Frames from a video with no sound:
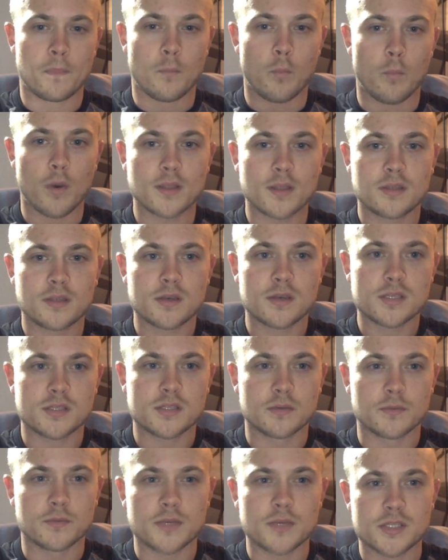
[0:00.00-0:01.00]
what does
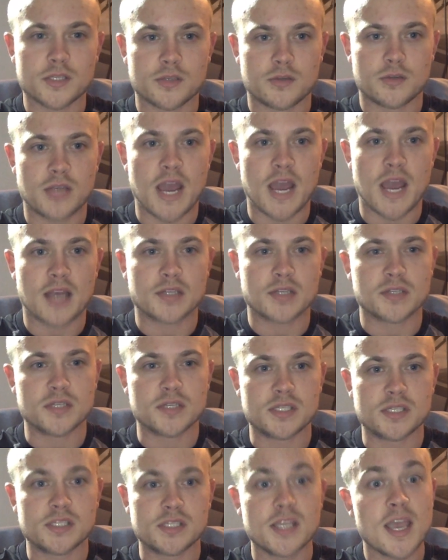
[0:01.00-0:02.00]
the research actually
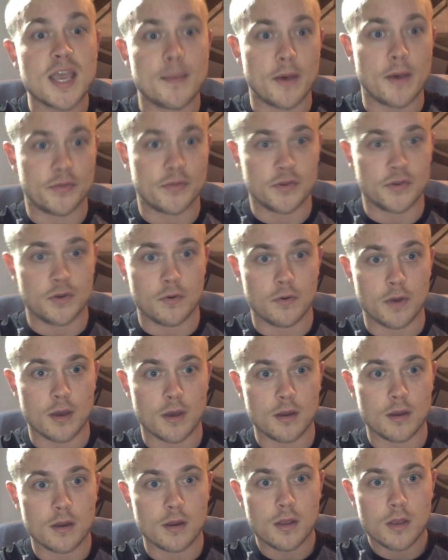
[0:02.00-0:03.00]
say about the donut?
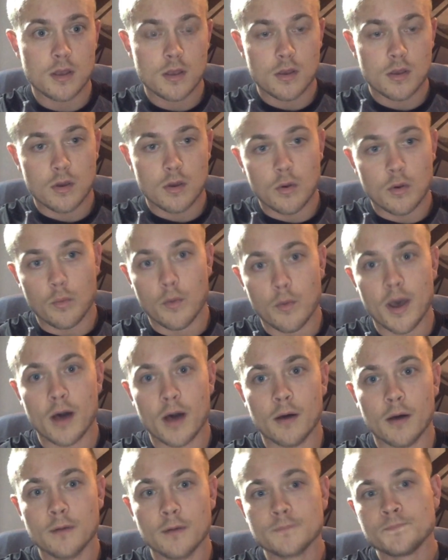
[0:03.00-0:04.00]

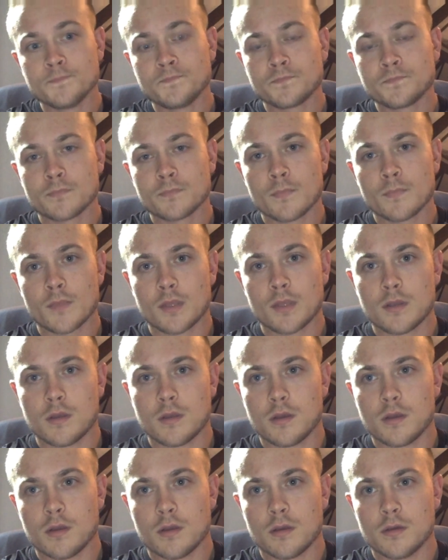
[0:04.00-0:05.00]
Well,
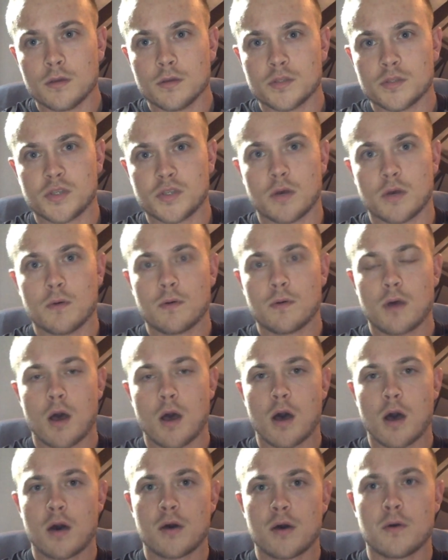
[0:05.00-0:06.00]
so
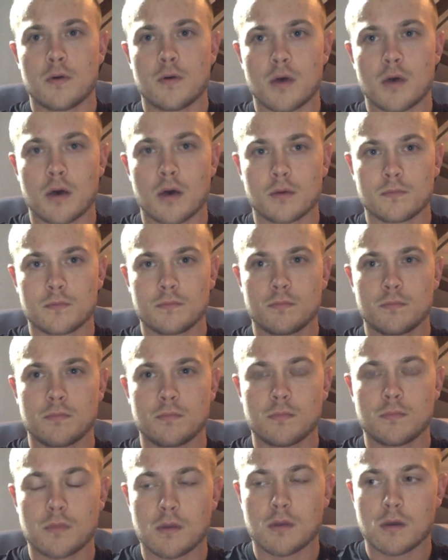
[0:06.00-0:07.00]
I'll
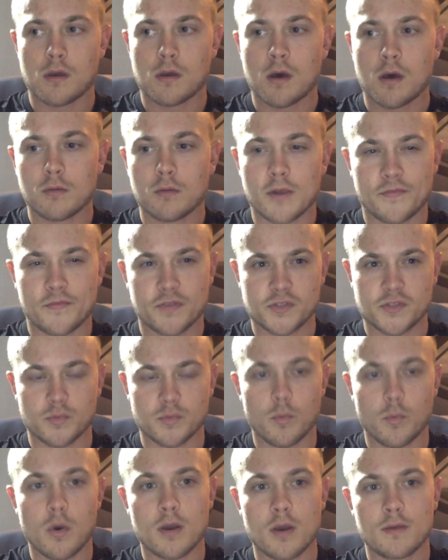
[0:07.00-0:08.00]
reference
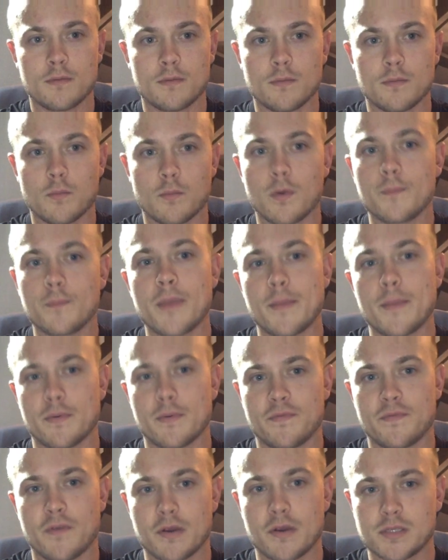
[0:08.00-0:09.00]
one paper
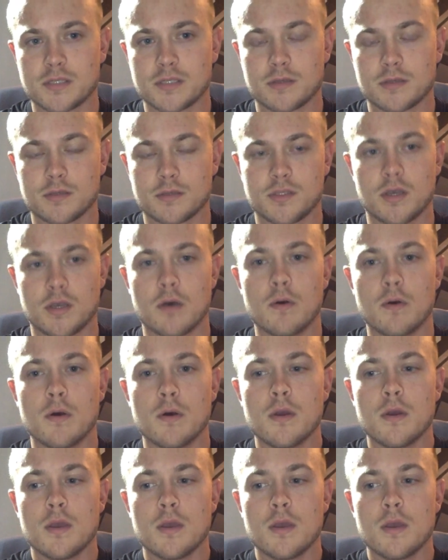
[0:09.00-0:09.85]
first. So